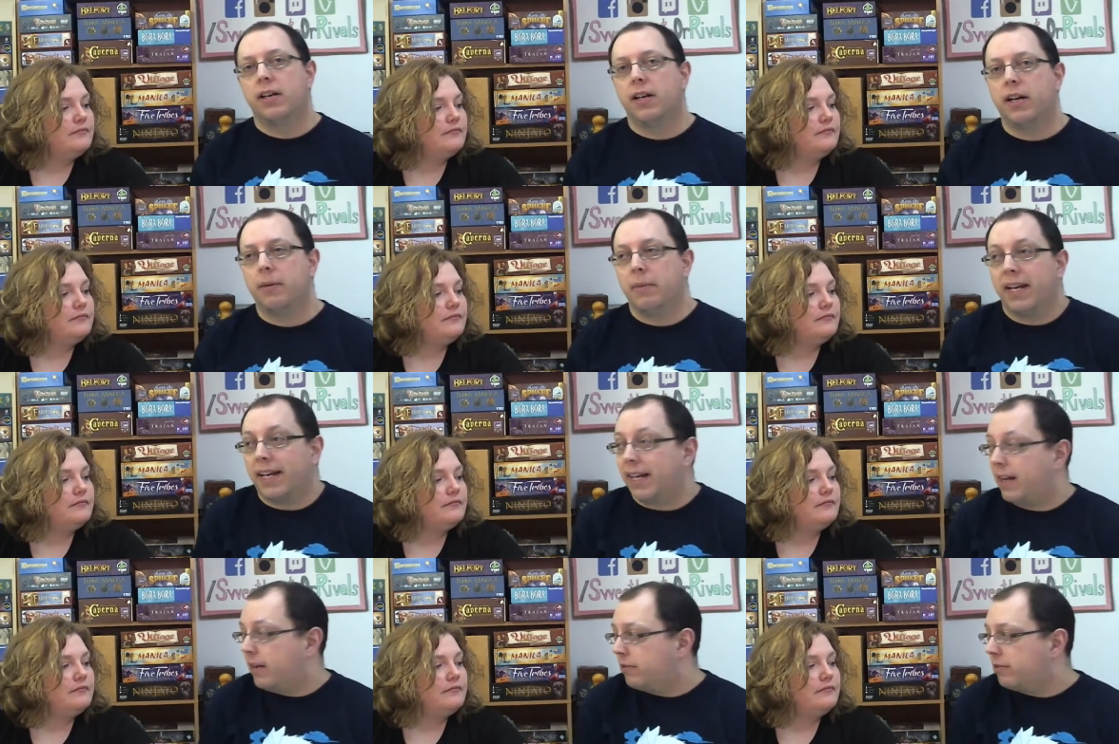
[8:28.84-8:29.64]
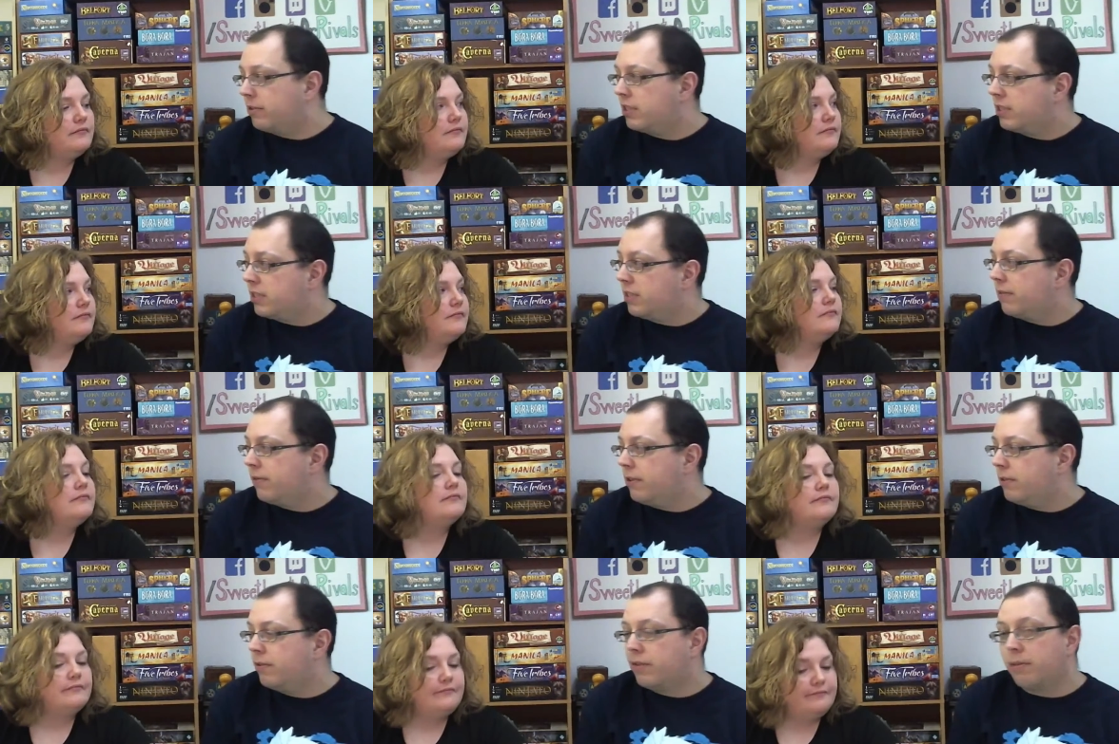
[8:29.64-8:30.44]
Speaker 1: um, it counts as
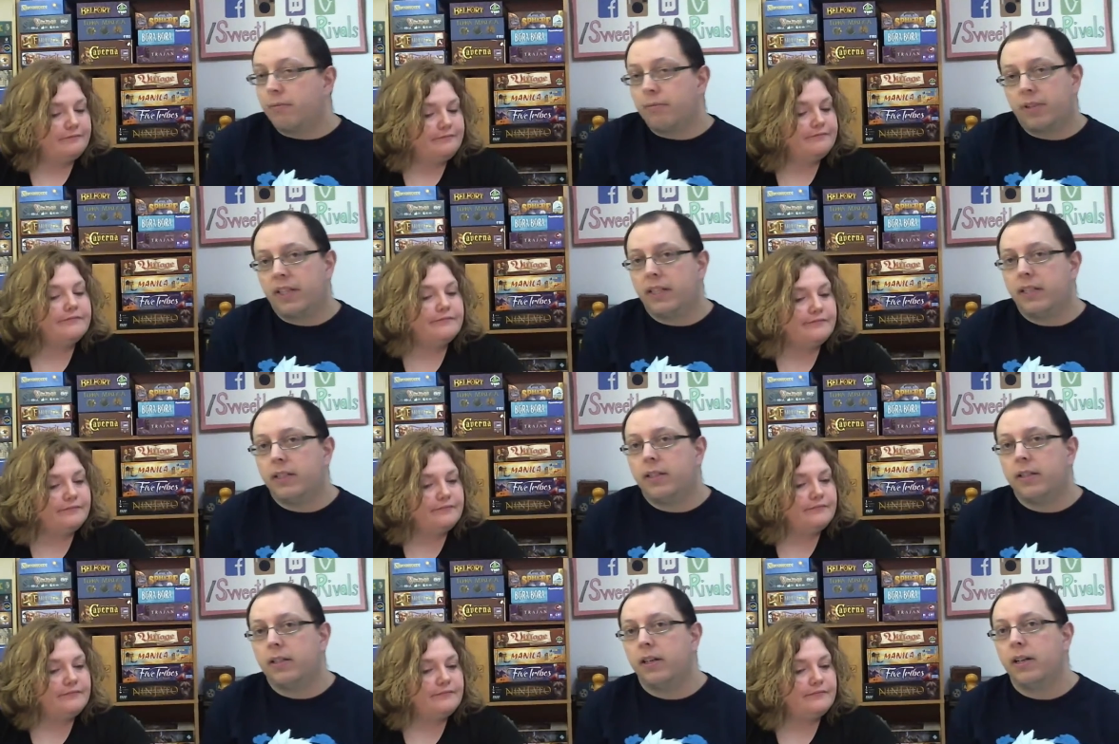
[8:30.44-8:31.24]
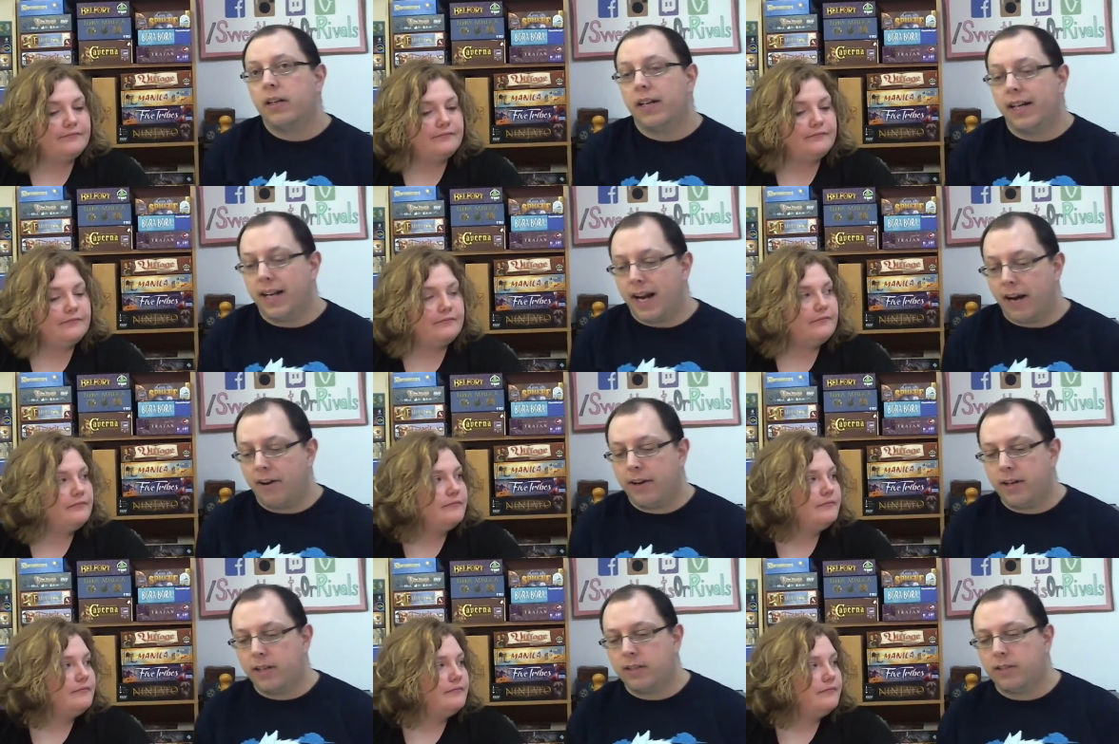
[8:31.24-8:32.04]
if you've completed an
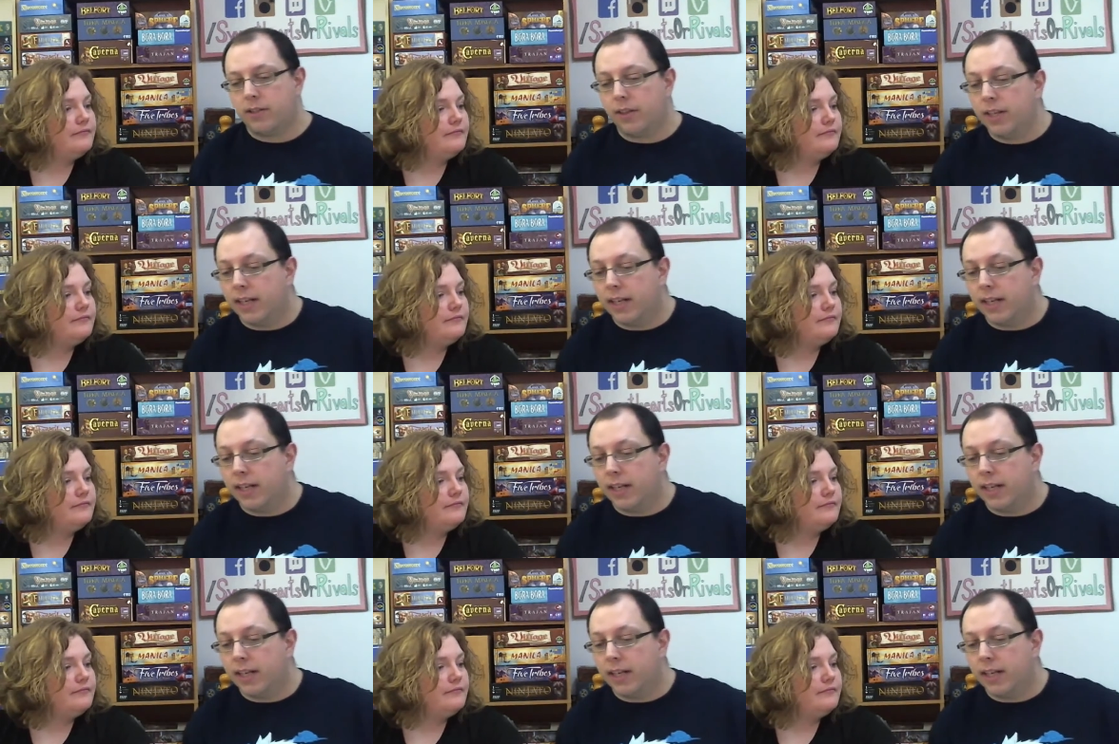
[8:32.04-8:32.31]
area, so you